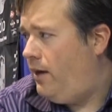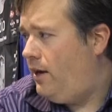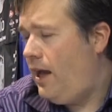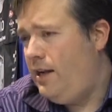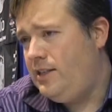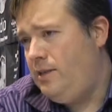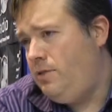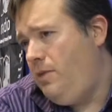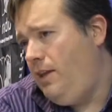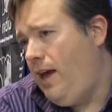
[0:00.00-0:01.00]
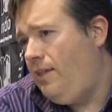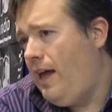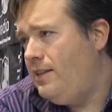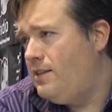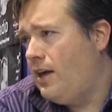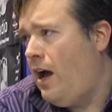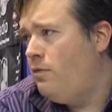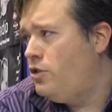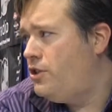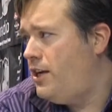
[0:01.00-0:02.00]
And it seems to me that that's the
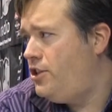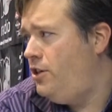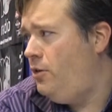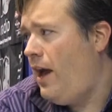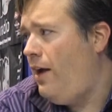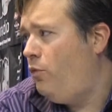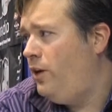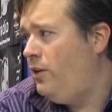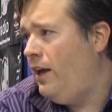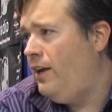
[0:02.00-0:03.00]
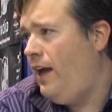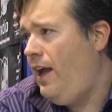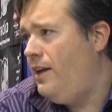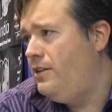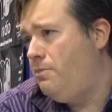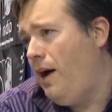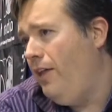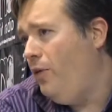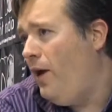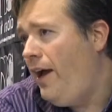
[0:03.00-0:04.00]
conversation you have when you get engaged. By the
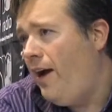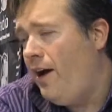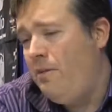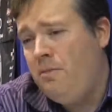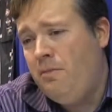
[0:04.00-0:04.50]
way, I'm